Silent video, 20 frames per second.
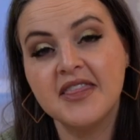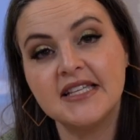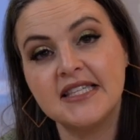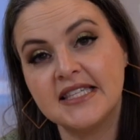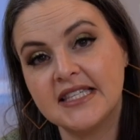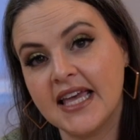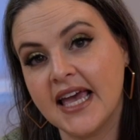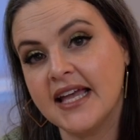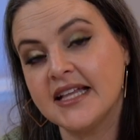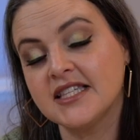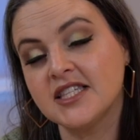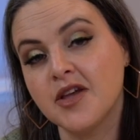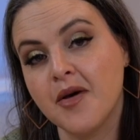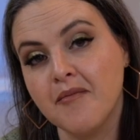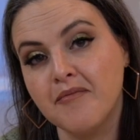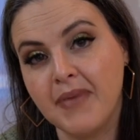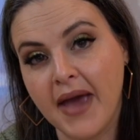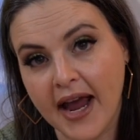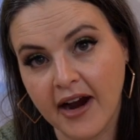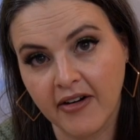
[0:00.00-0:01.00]
the skin's
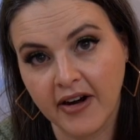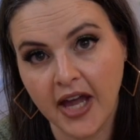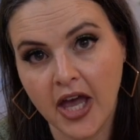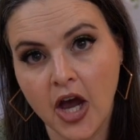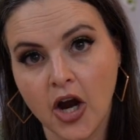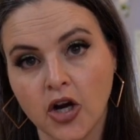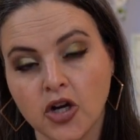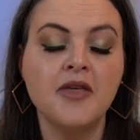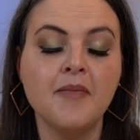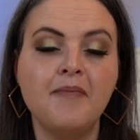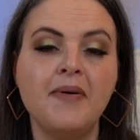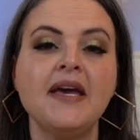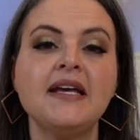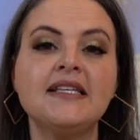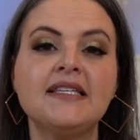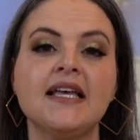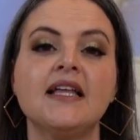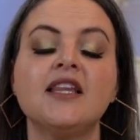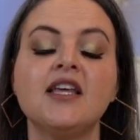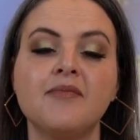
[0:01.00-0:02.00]
barrier. The big
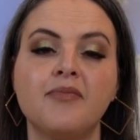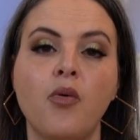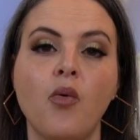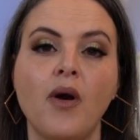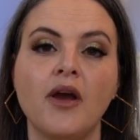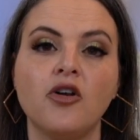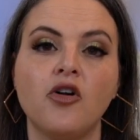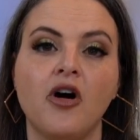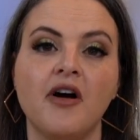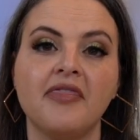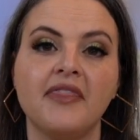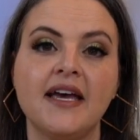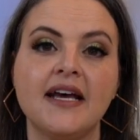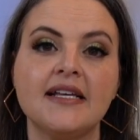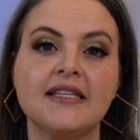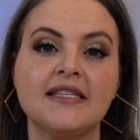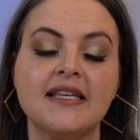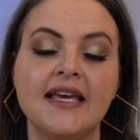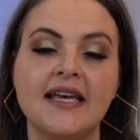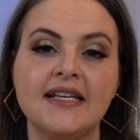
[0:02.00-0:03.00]
selling point on
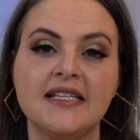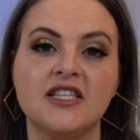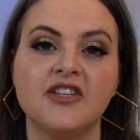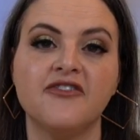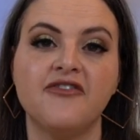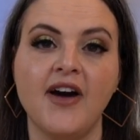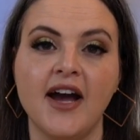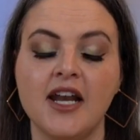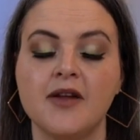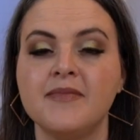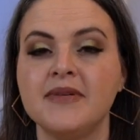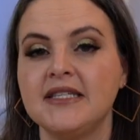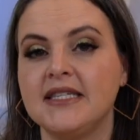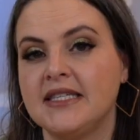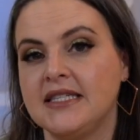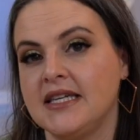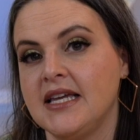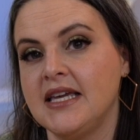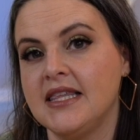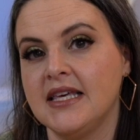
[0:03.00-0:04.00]
this is the vitamin
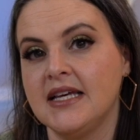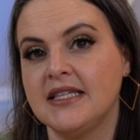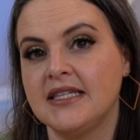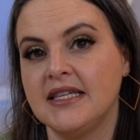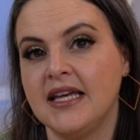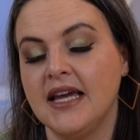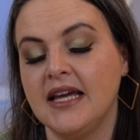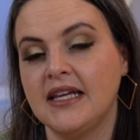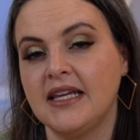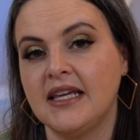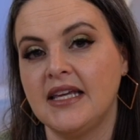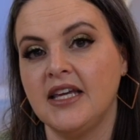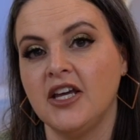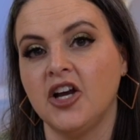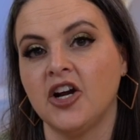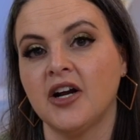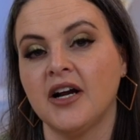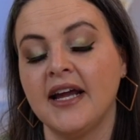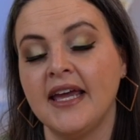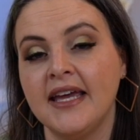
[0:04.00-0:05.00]
C that's in
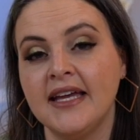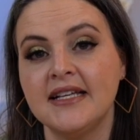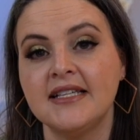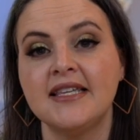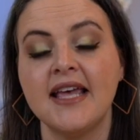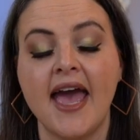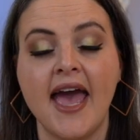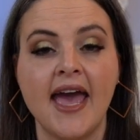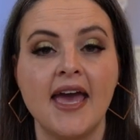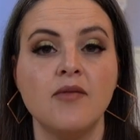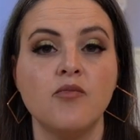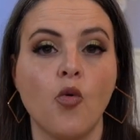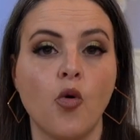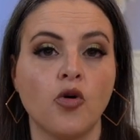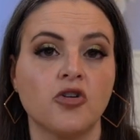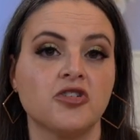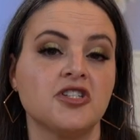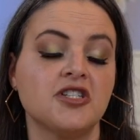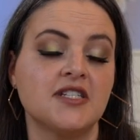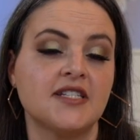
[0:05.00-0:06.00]
here is a
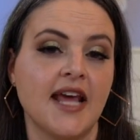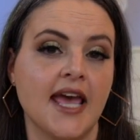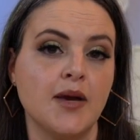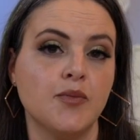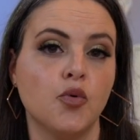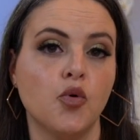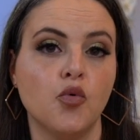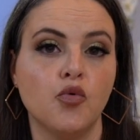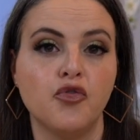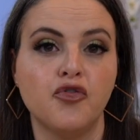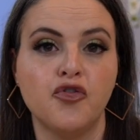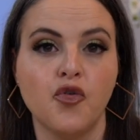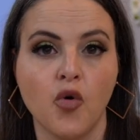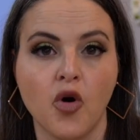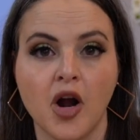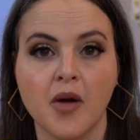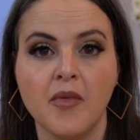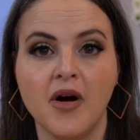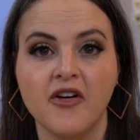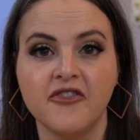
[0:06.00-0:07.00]
more stable
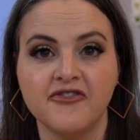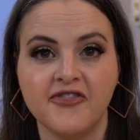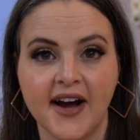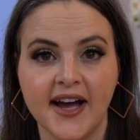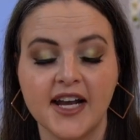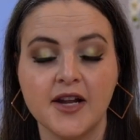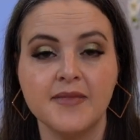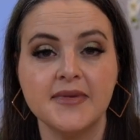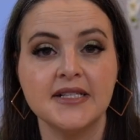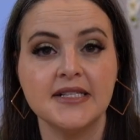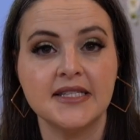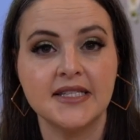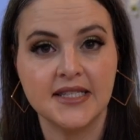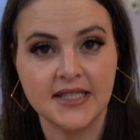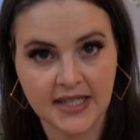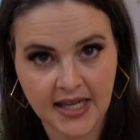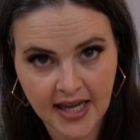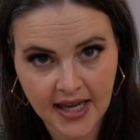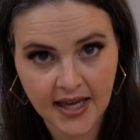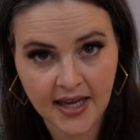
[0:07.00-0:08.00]
form of vitamin
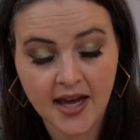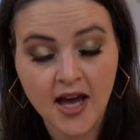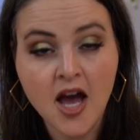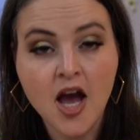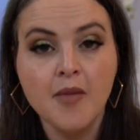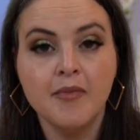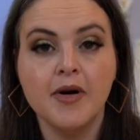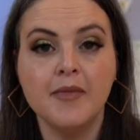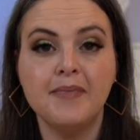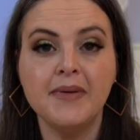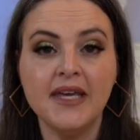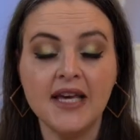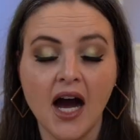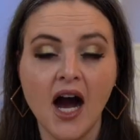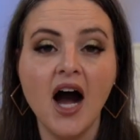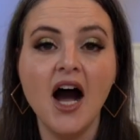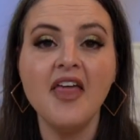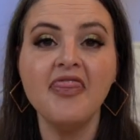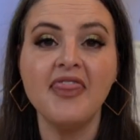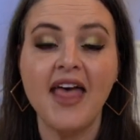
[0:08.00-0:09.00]
C. But
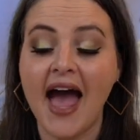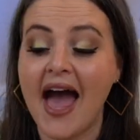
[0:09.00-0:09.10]
beyond